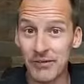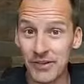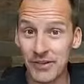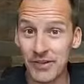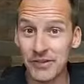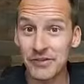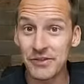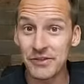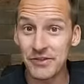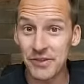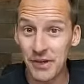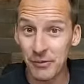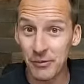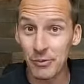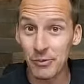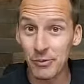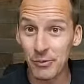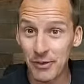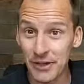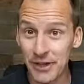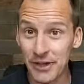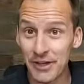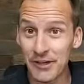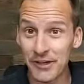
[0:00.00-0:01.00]
This is a
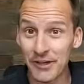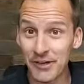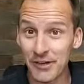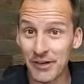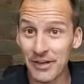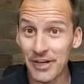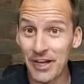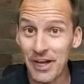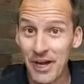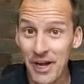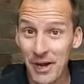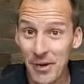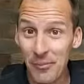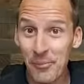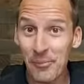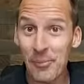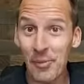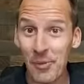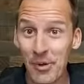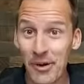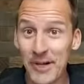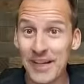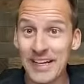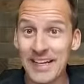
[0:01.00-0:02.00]
real
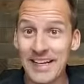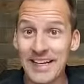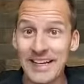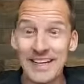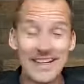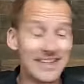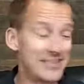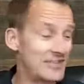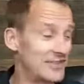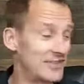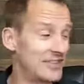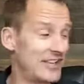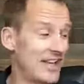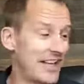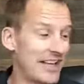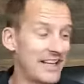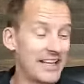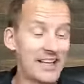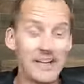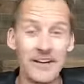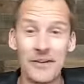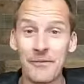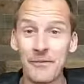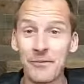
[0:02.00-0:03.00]
book. It has
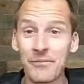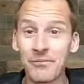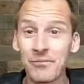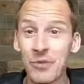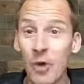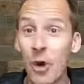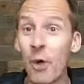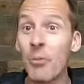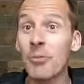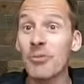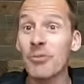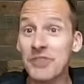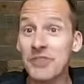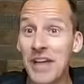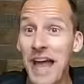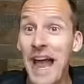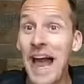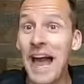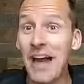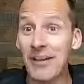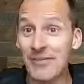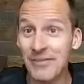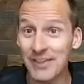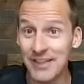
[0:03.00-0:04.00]
taken almost a
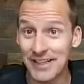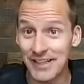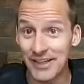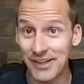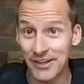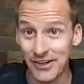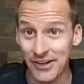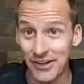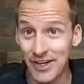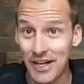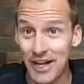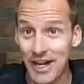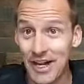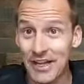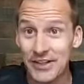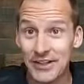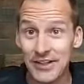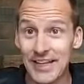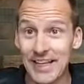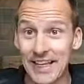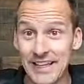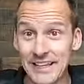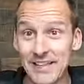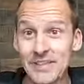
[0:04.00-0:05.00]
half a year
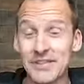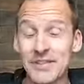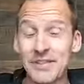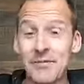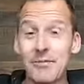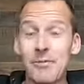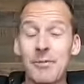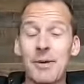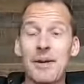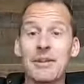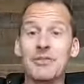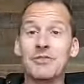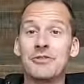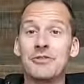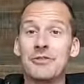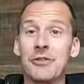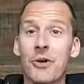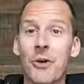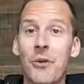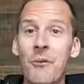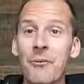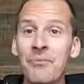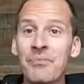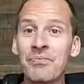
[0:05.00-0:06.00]
to get this information.
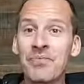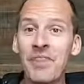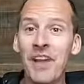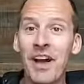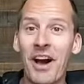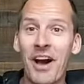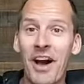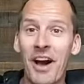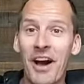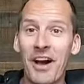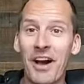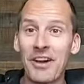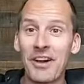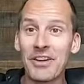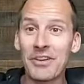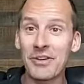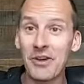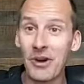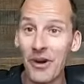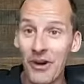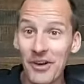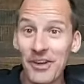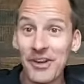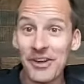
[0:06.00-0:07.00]
So uh,
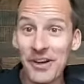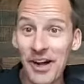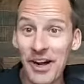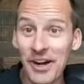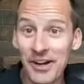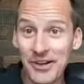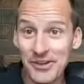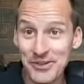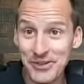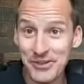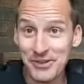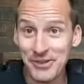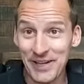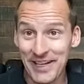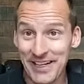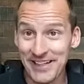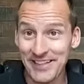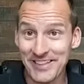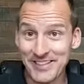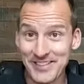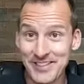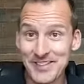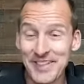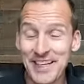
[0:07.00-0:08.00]
Carl and I are
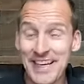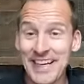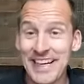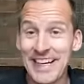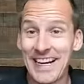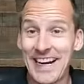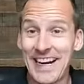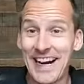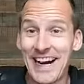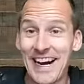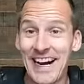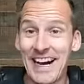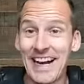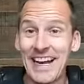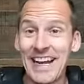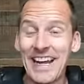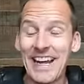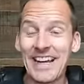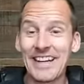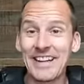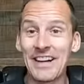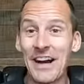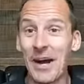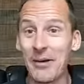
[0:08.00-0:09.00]
trainers, uh,
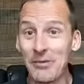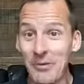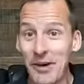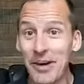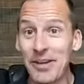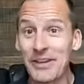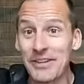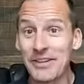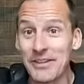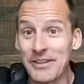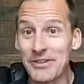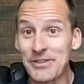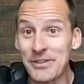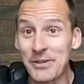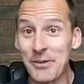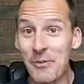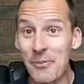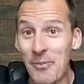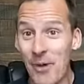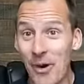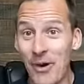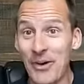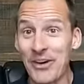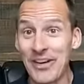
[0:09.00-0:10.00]
and I run a digital
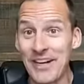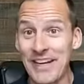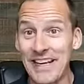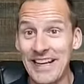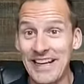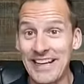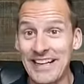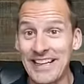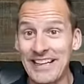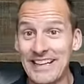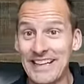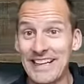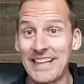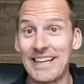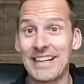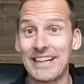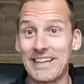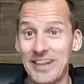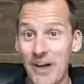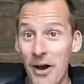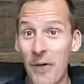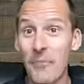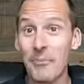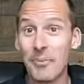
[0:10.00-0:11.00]
marketing uh,
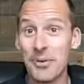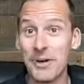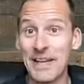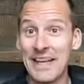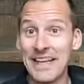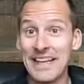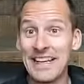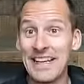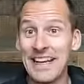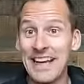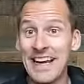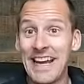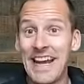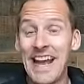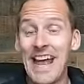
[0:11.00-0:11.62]
company.